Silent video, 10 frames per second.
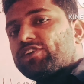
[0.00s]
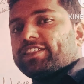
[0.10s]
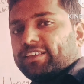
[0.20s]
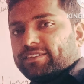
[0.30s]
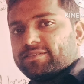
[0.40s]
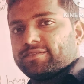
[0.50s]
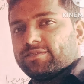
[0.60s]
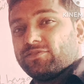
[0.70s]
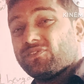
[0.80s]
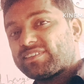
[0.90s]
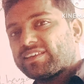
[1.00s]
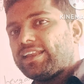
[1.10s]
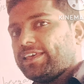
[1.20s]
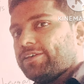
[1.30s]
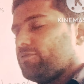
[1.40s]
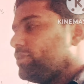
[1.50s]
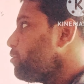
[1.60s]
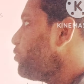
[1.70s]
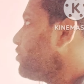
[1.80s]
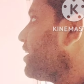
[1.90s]
features. Physically, we
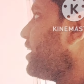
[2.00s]
know about